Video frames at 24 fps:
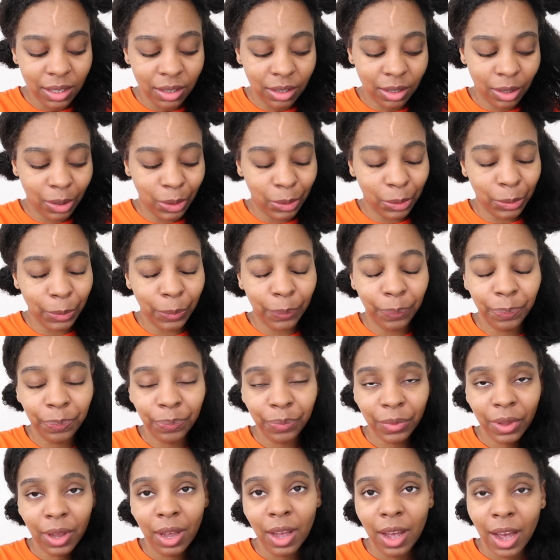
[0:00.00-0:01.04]
So
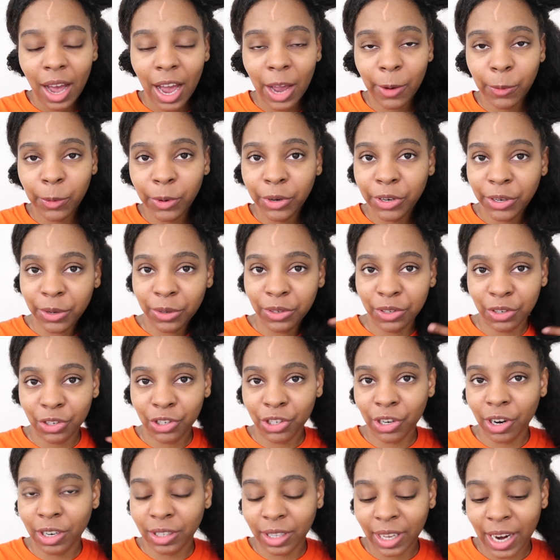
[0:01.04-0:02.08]
I would use a
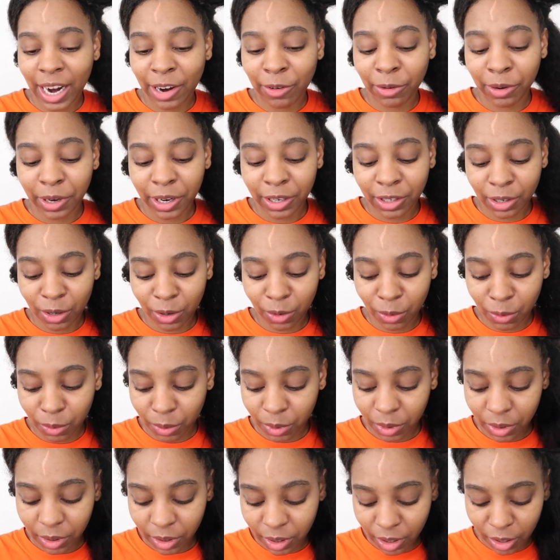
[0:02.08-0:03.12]
shirt that I really don't,
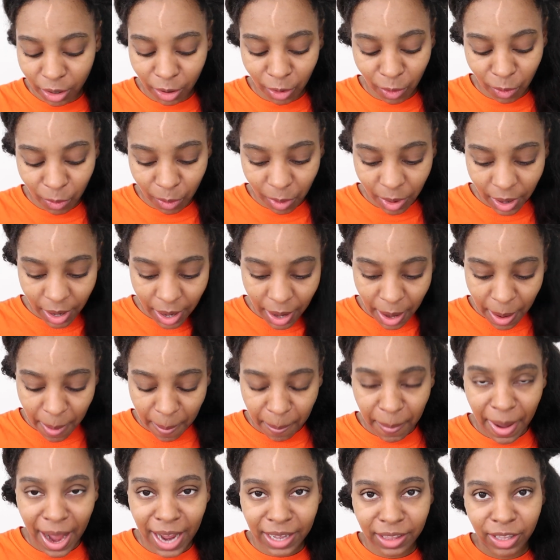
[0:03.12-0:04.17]
you know,
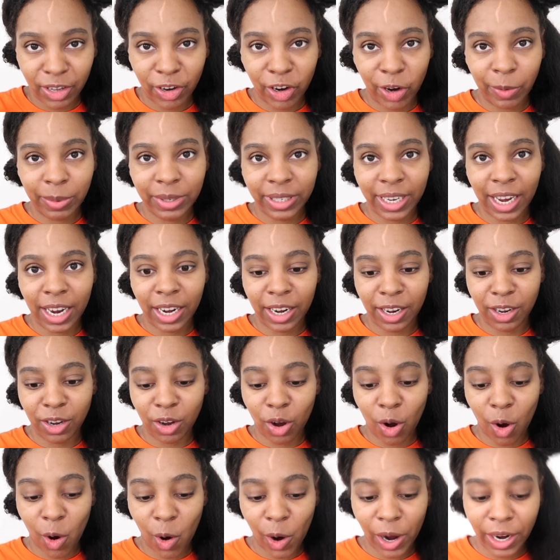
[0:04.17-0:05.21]
mind the herbs getting
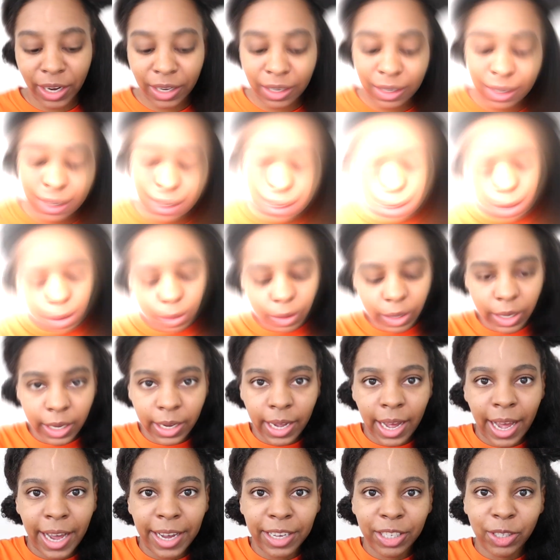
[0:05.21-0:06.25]
on. Okay
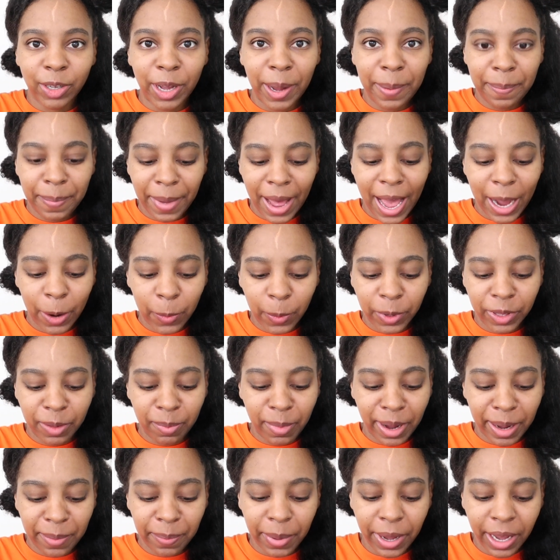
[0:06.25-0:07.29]
guys, so I'm back with
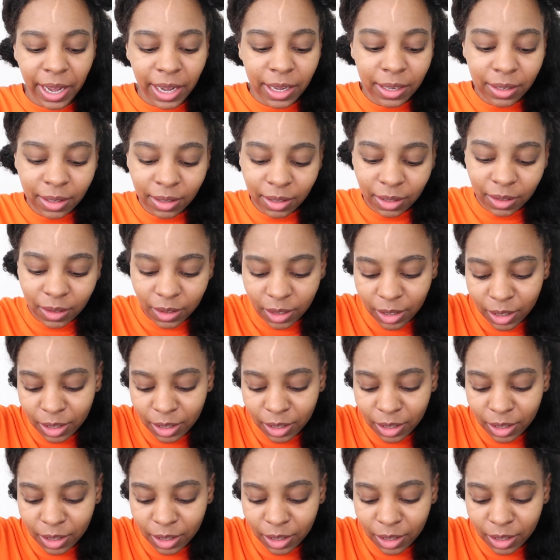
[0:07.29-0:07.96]
my paste.